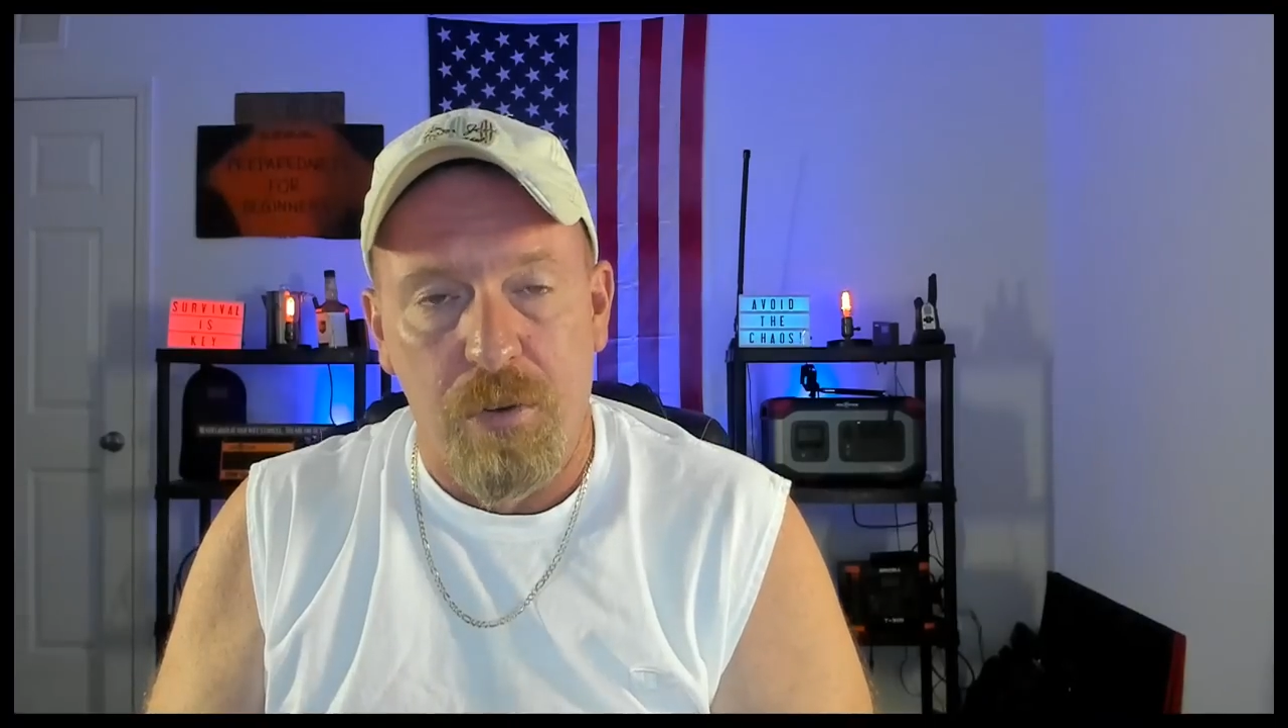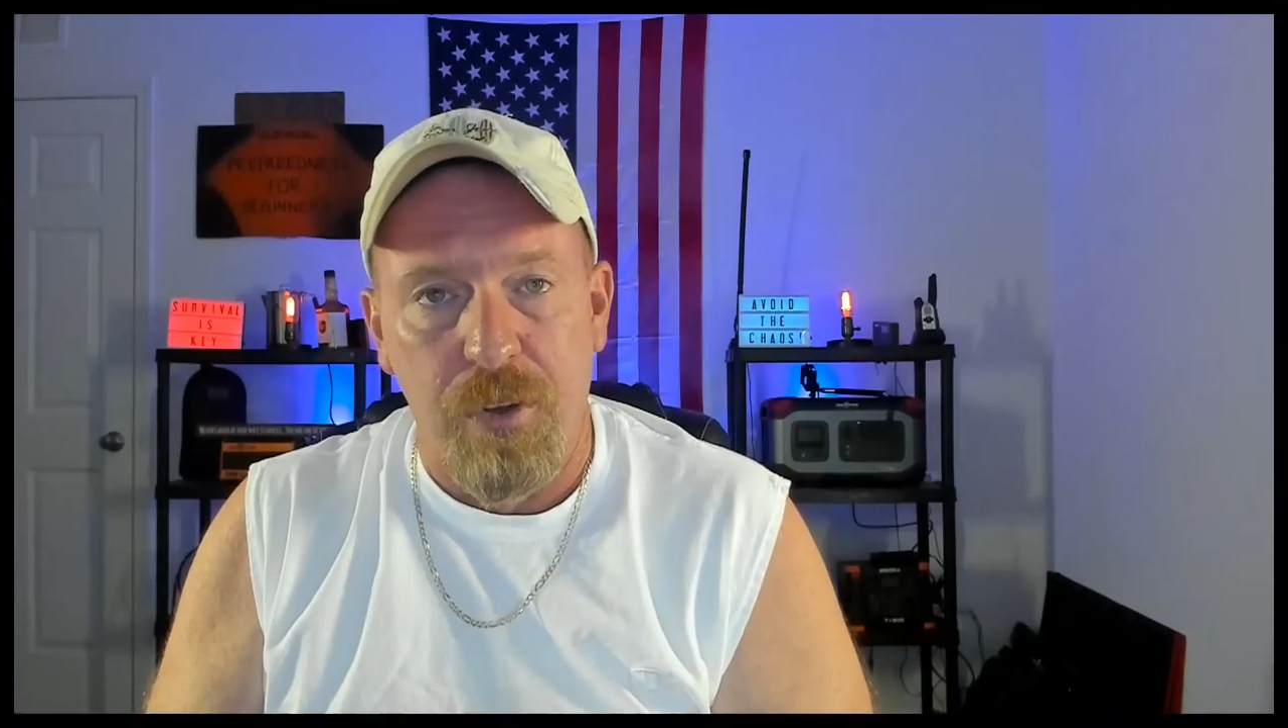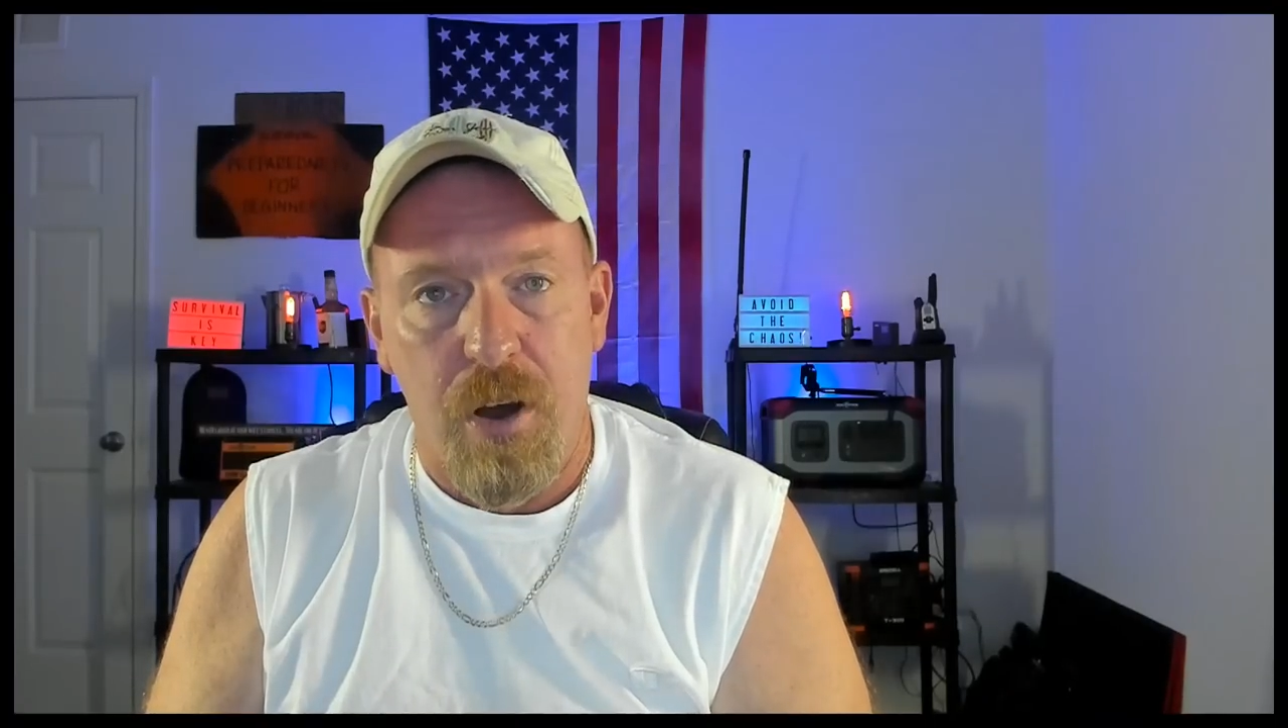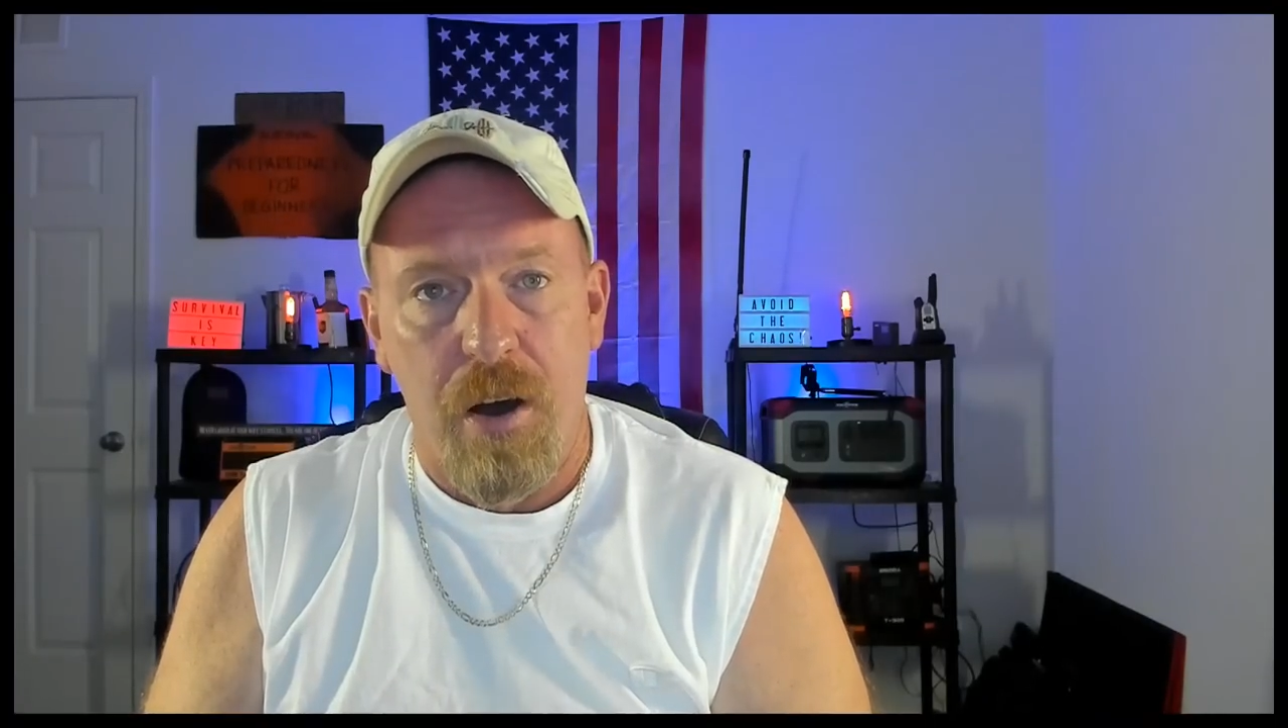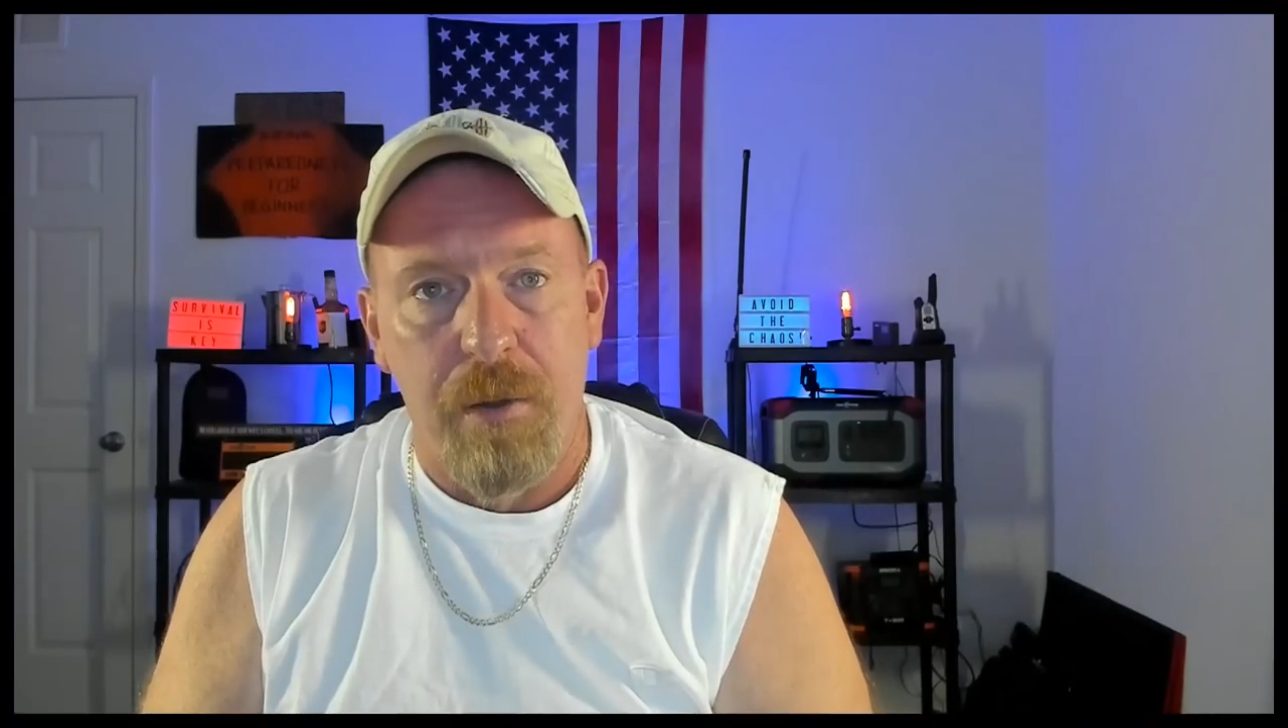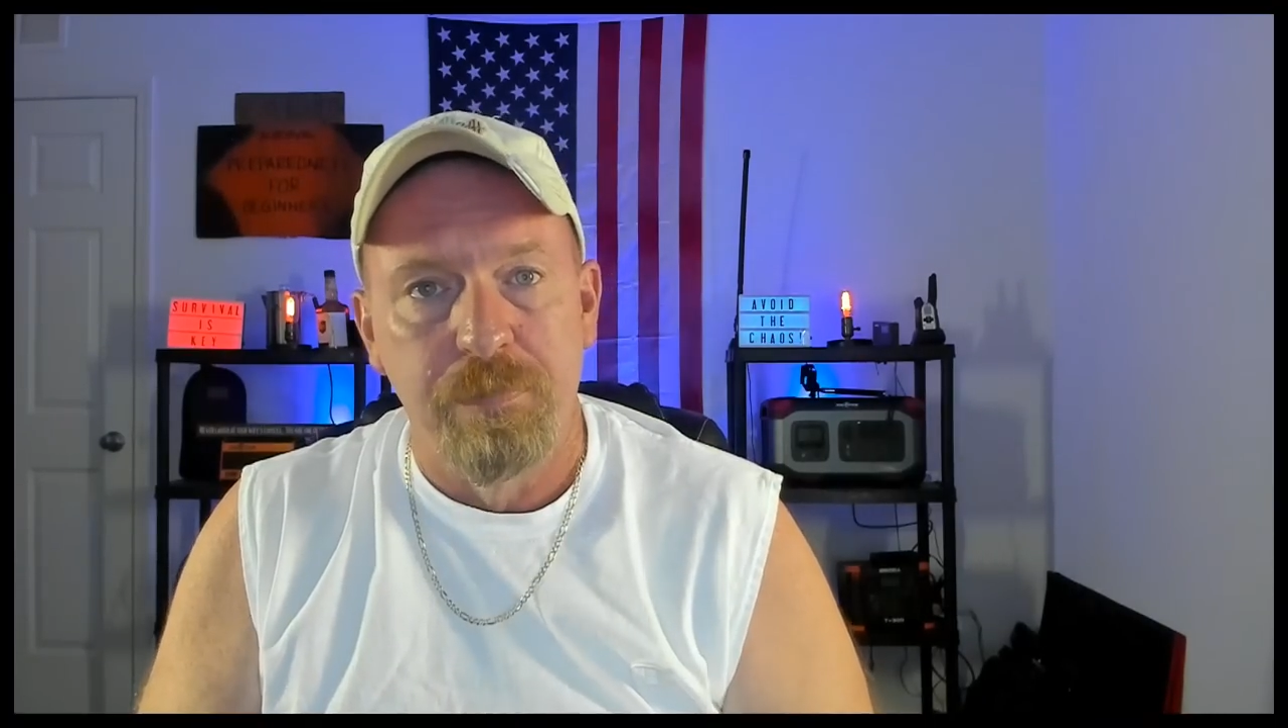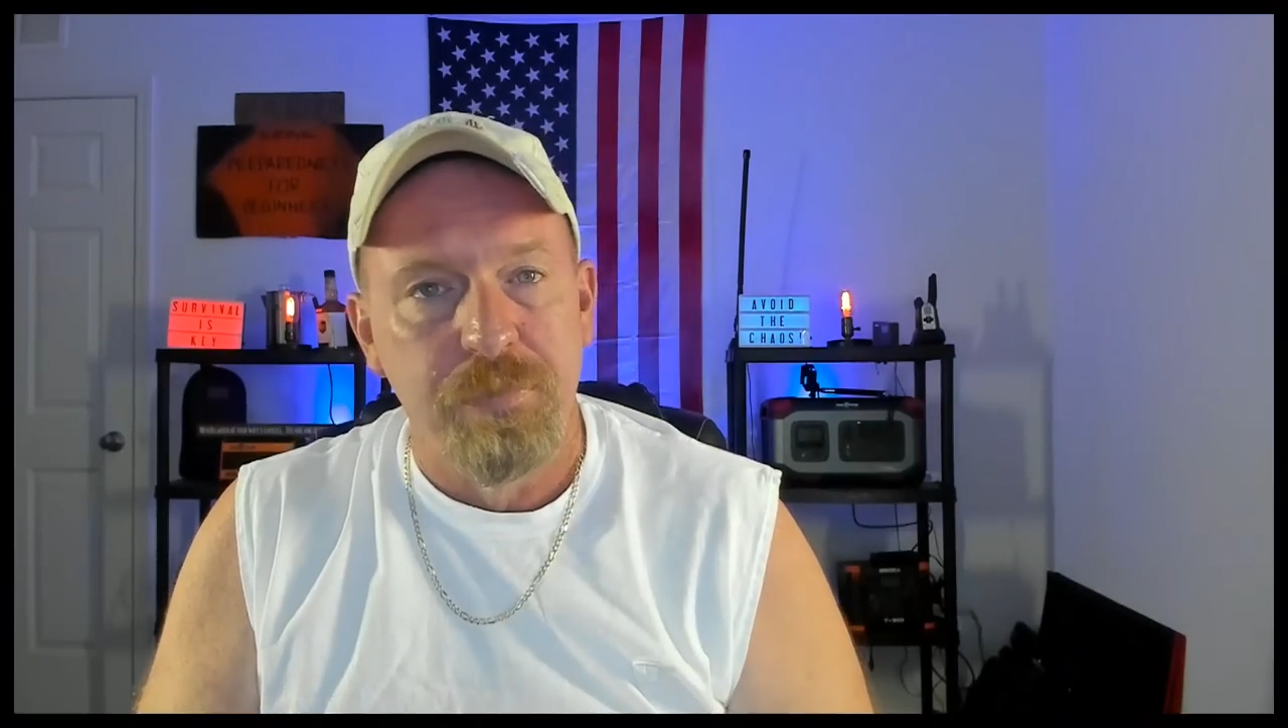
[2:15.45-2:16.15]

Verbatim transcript: gone.